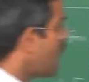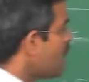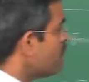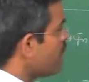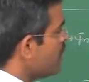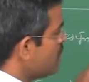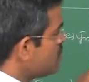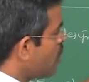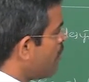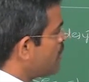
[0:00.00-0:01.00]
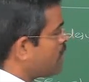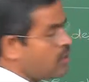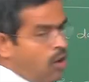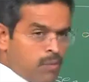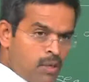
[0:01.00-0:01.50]
can by
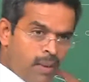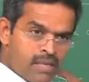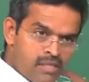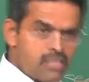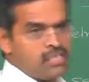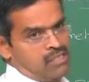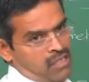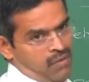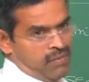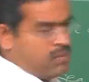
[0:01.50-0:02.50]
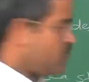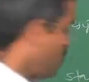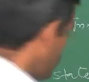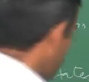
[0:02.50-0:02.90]
geometrically optimize this itself. So